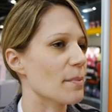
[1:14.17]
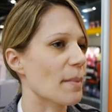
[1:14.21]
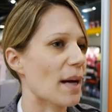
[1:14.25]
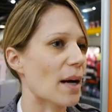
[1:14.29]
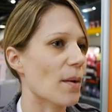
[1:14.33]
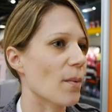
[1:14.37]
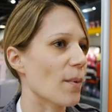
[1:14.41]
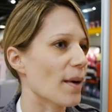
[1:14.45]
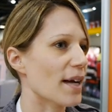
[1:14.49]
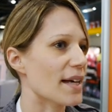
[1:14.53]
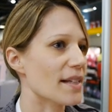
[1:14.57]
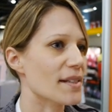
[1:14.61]

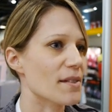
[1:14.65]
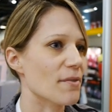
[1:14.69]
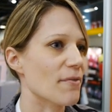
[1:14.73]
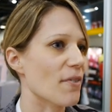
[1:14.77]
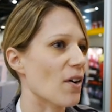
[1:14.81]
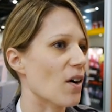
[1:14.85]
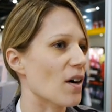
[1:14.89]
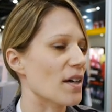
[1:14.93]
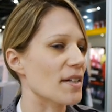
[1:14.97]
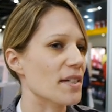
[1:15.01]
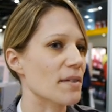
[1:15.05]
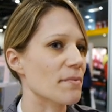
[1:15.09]
about where to
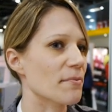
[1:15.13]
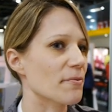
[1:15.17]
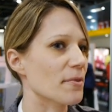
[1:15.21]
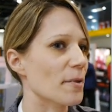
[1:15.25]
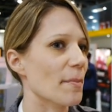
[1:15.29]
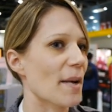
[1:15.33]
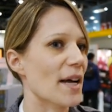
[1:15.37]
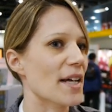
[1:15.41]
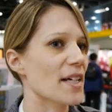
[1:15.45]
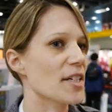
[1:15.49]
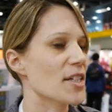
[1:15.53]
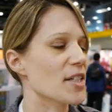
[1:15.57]
find
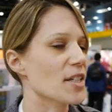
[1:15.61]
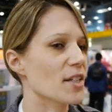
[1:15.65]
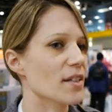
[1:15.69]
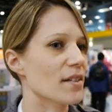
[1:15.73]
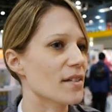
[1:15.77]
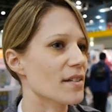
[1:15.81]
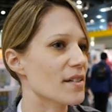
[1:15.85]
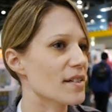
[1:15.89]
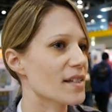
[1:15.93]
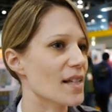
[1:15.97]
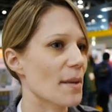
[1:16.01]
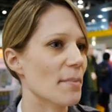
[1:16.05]

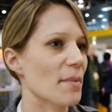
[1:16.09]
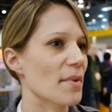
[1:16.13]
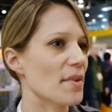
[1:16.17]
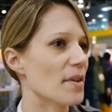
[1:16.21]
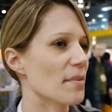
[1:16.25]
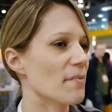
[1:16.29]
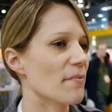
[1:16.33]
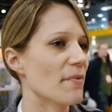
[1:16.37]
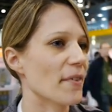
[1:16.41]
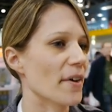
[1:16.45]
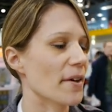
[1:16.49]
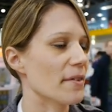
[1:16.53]
information, some of
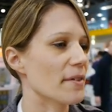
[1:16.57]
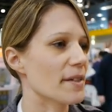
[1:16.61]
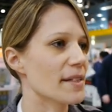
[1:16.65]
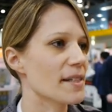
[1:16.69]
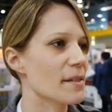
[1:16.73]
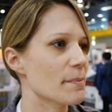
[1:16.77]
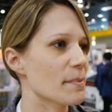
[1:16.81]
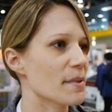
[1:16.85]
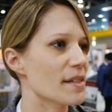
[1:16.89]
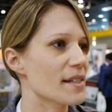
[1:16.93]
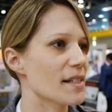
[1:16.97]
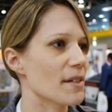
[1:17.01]
them very
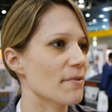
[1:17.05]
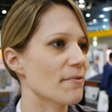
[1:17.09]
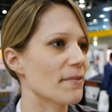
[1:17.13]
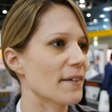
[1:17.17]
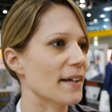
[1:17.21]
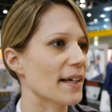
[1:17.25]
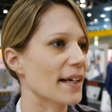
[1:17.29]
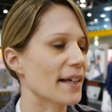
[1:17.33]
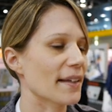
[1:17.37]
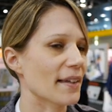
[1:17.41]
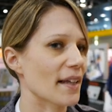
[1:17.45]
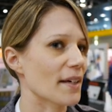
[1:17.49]
specific.